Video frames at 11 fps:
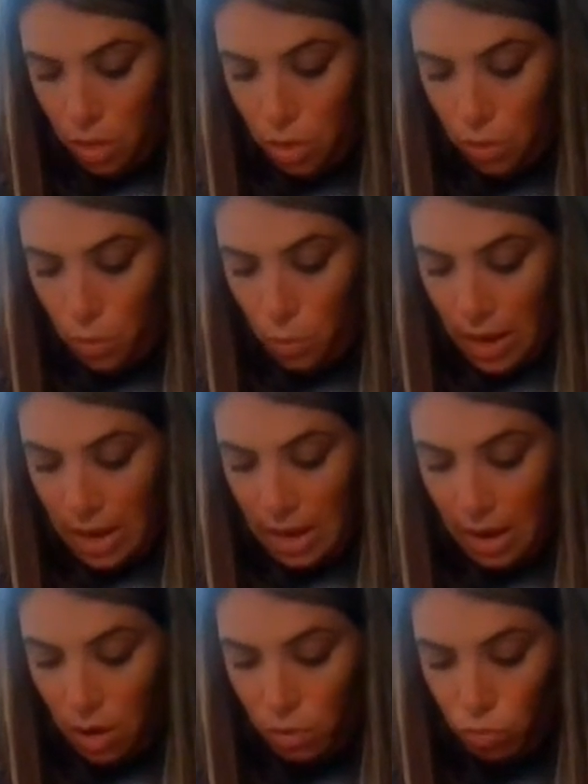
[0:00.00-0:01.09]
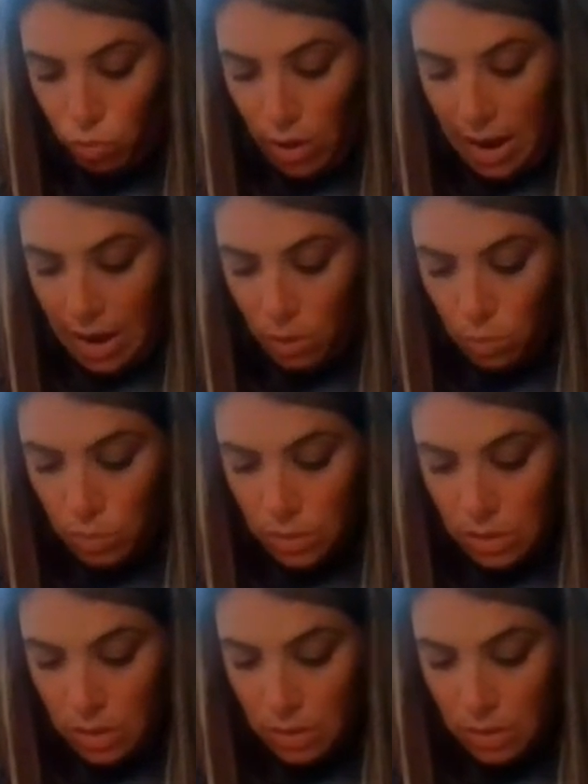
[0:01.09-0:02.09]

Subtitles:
the way around.